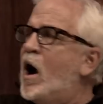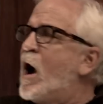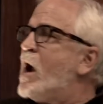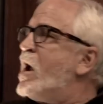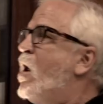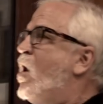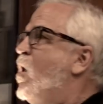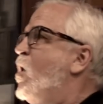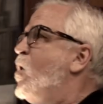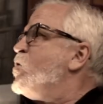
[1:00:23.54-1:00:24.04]
I
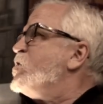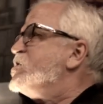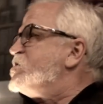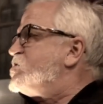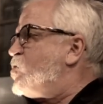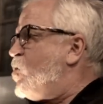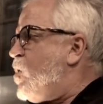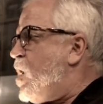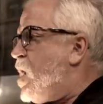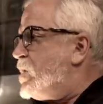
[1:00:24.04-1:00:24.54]

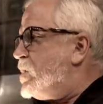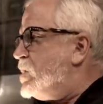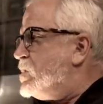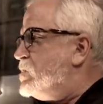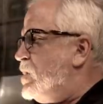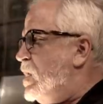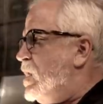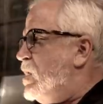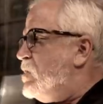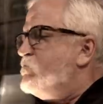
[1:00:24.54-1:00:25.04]
always
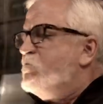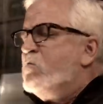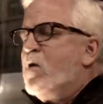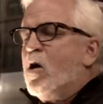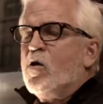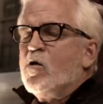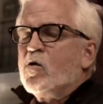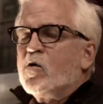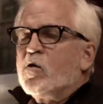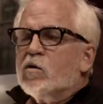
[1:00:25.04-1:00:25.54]
wanted a
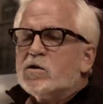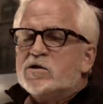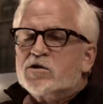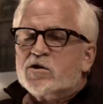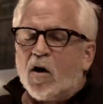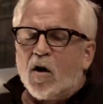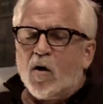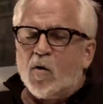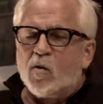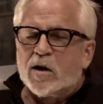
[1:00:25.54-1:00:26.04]
Moog was
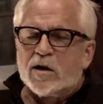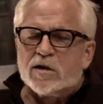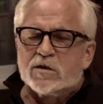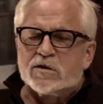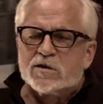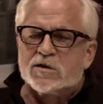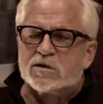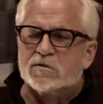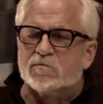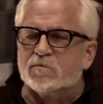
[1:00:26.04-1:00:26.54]

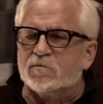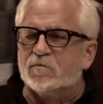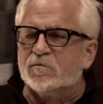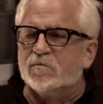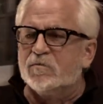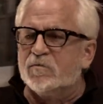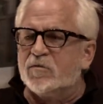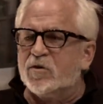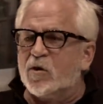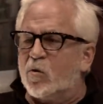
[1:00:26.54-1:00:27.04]
always
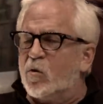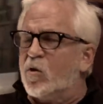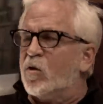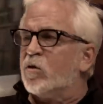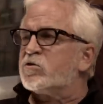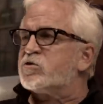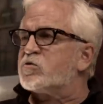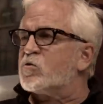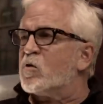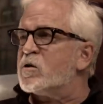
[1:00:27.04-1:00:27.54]
the
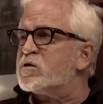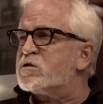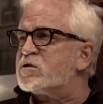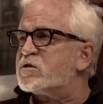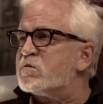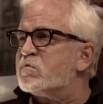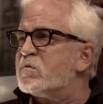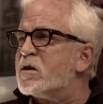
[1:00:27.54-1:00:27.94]
Rolls Royce to